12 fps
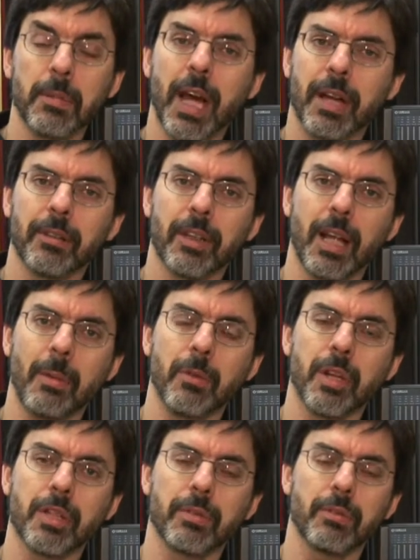kind of
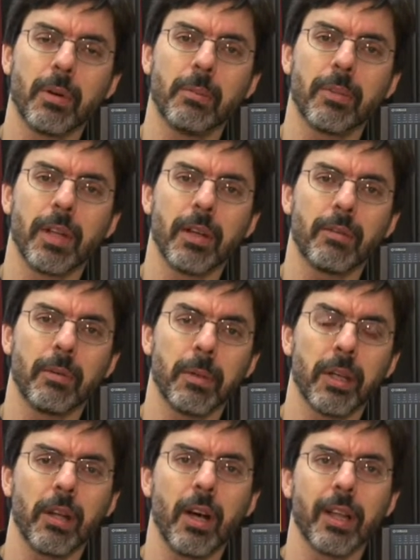collaboration from
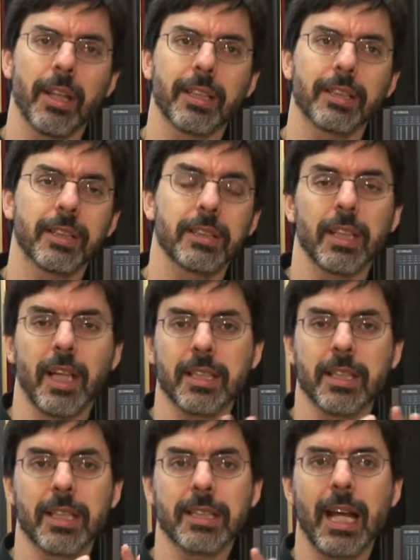their colleagues. Just as
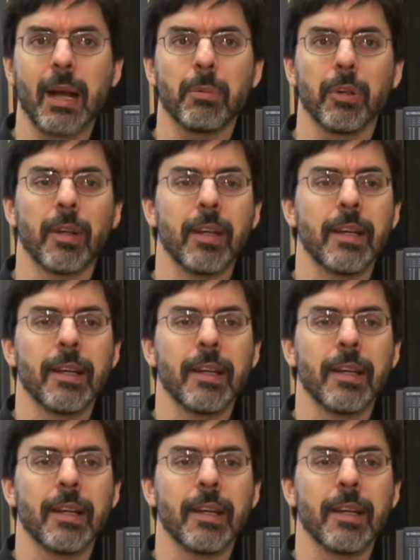an example,